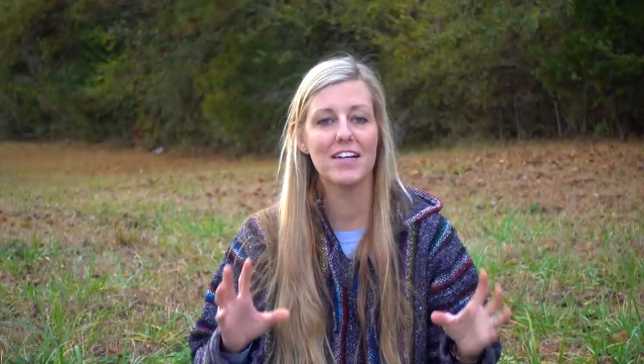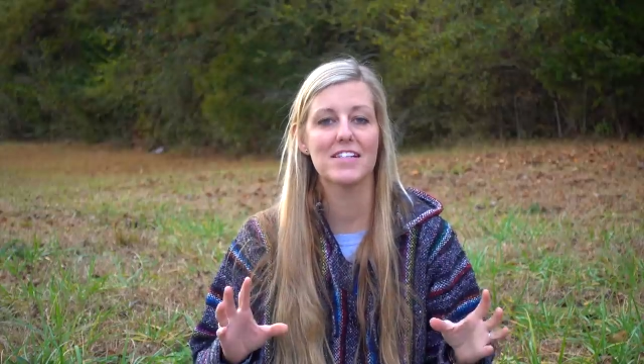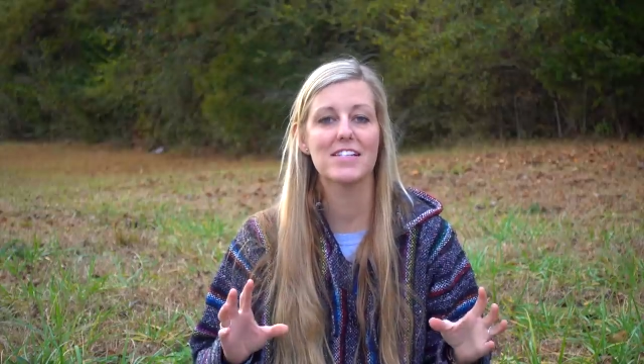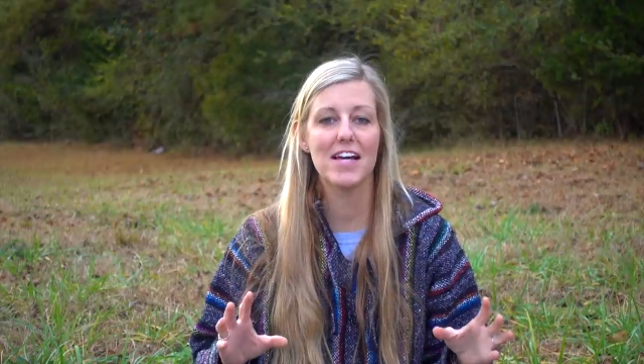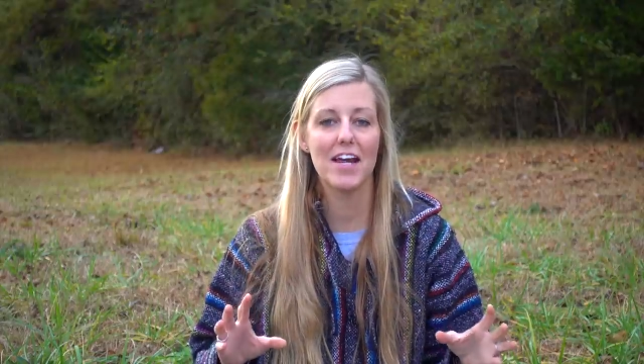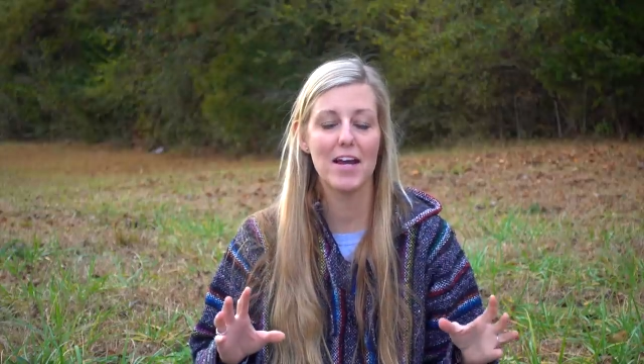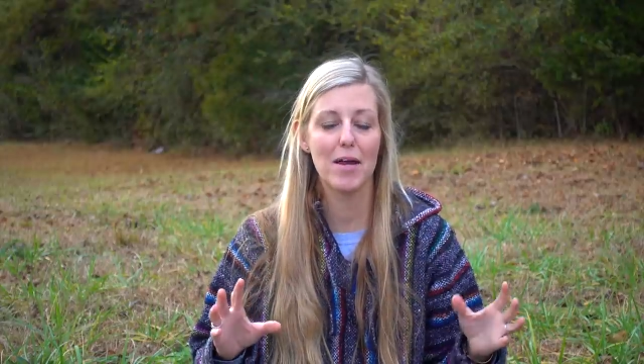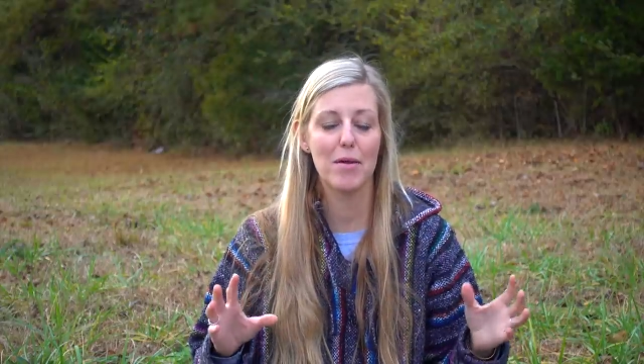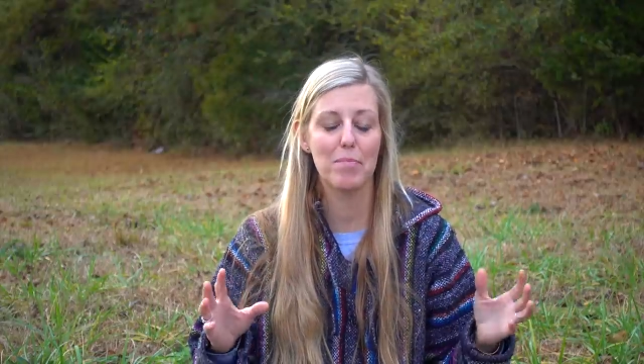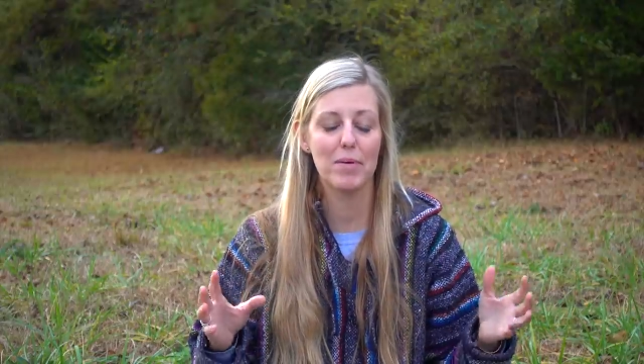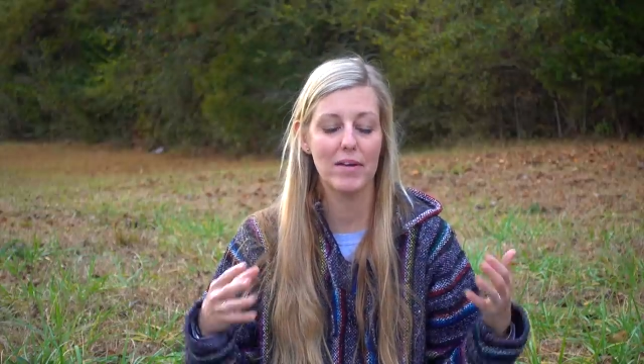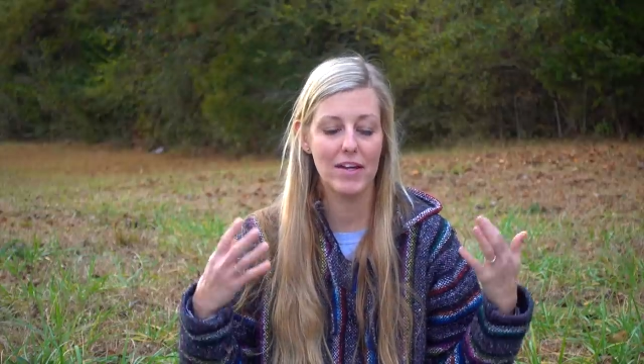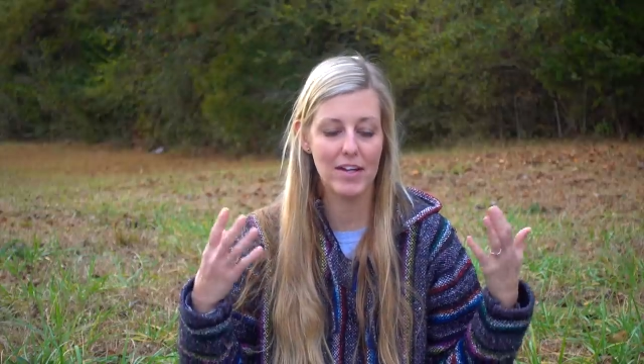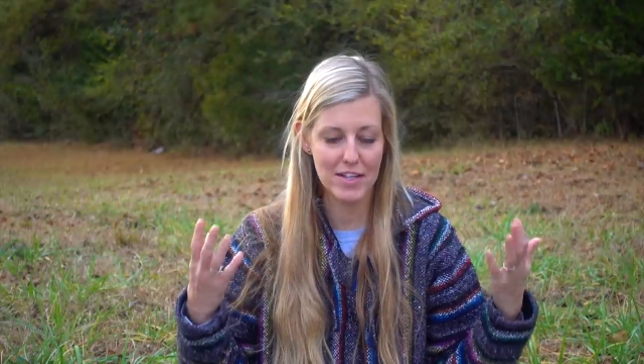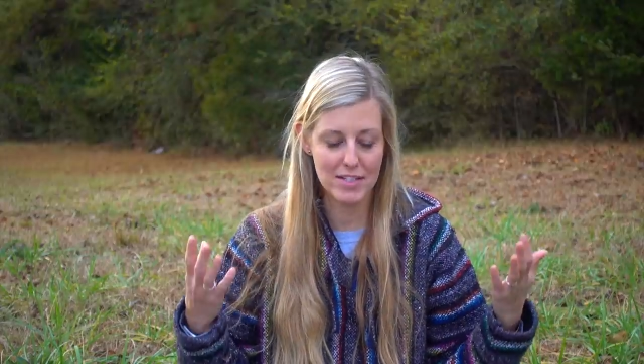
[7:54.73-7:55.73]
setup,
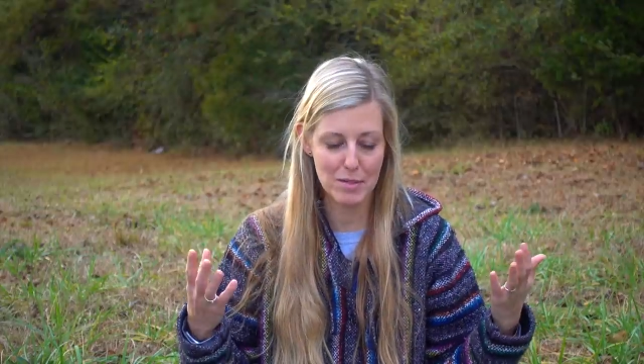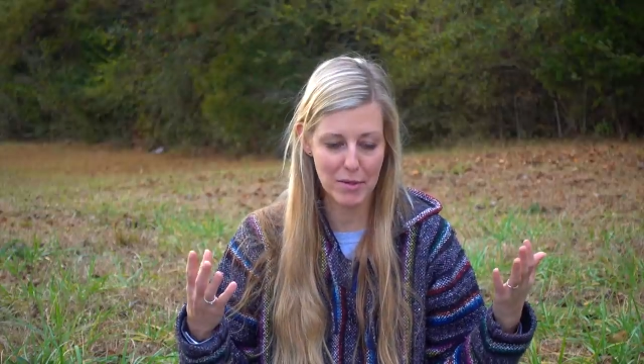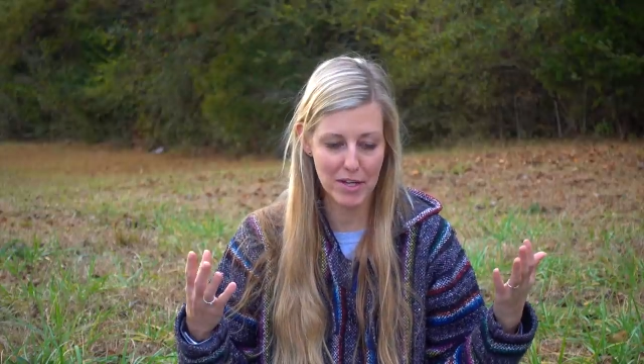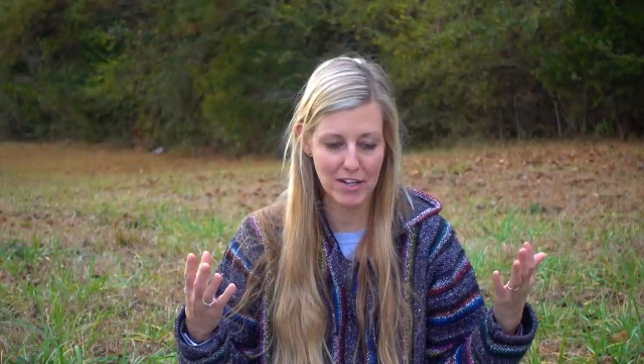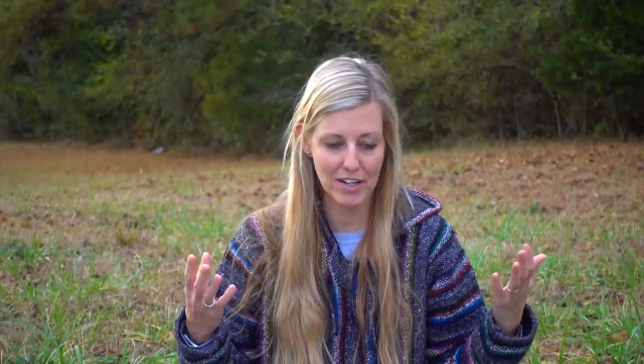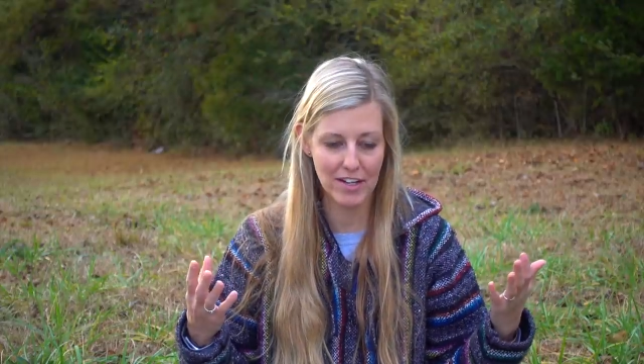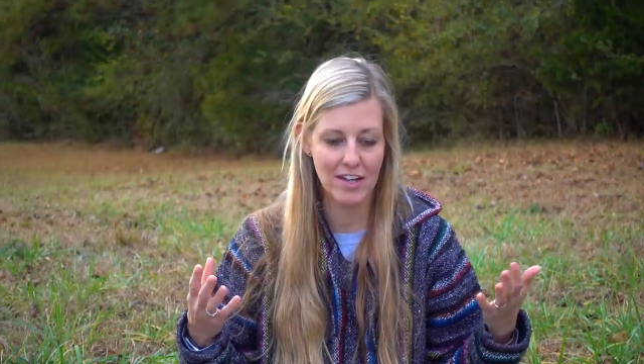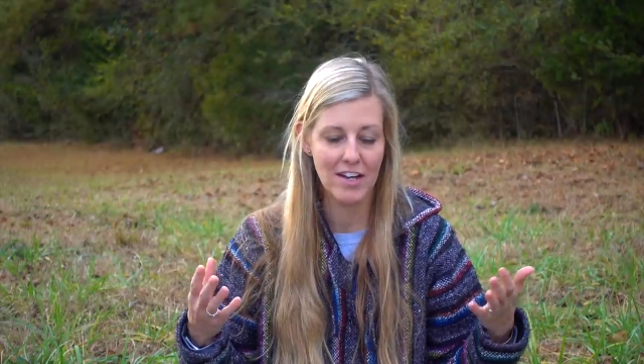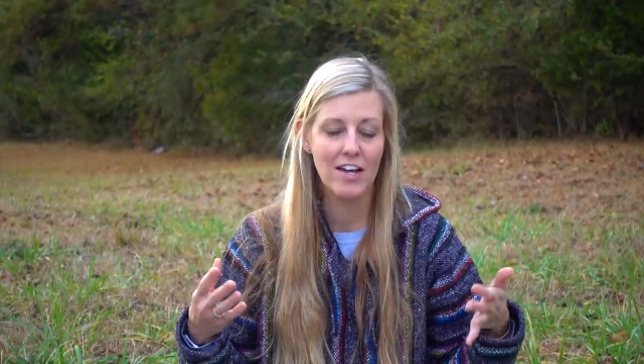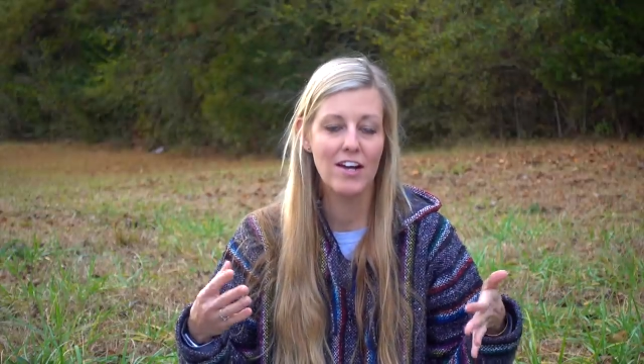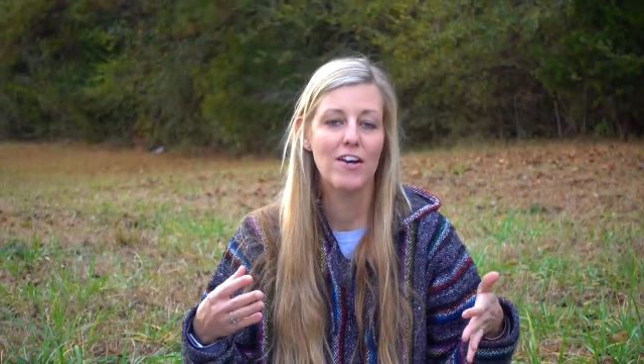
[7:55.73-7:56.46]
in his opinion,